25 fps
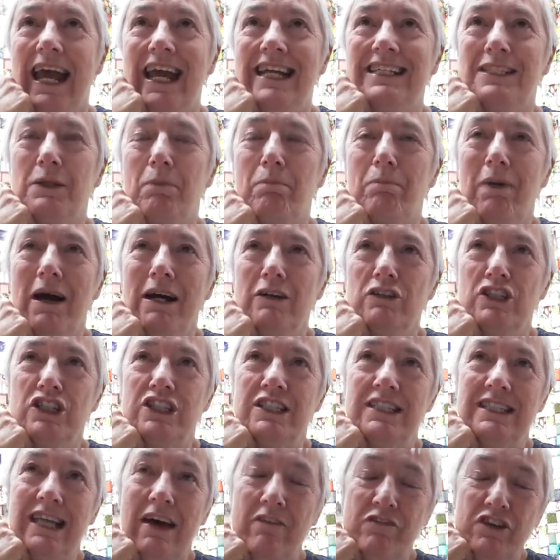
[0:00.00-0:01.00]
It's about
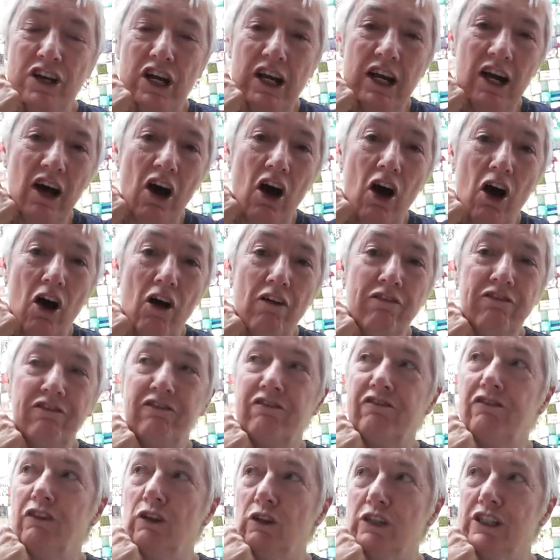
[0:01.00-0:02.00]
seven and a half
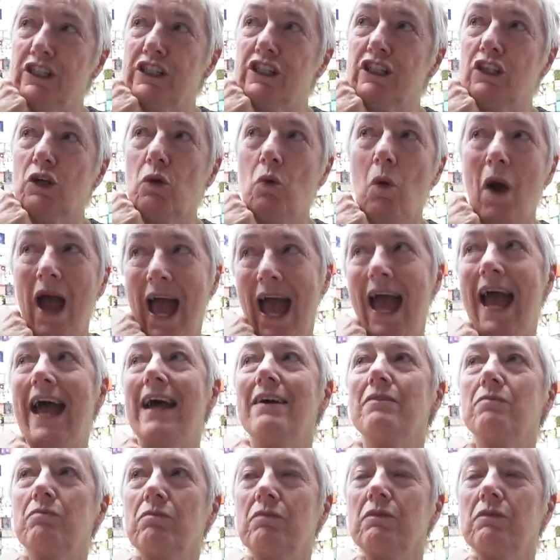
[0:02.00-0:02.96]
foot square,